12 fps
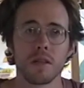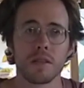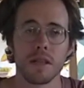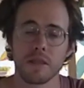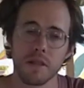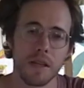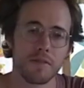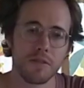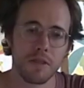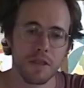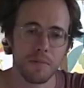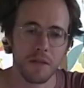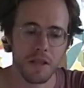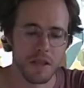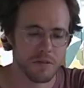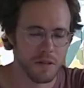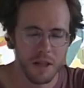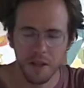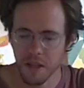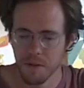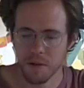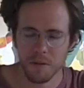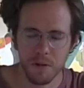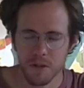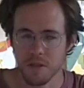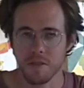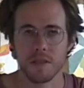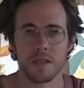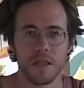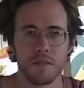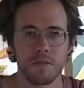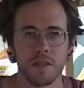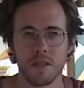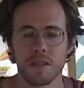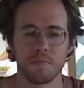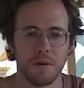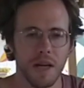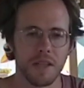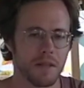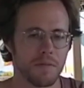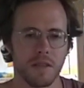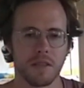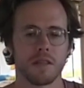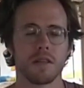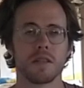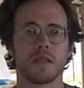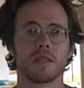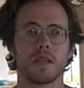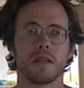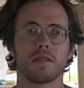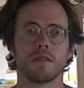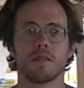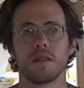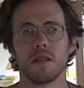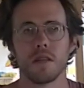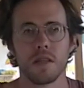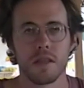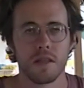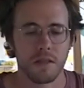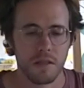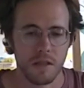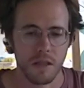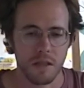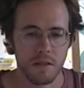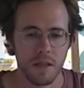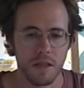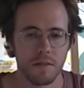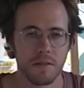That's great for somebody who doesn't want to think about most of this stuff and just buy something that's already together. Then that's great.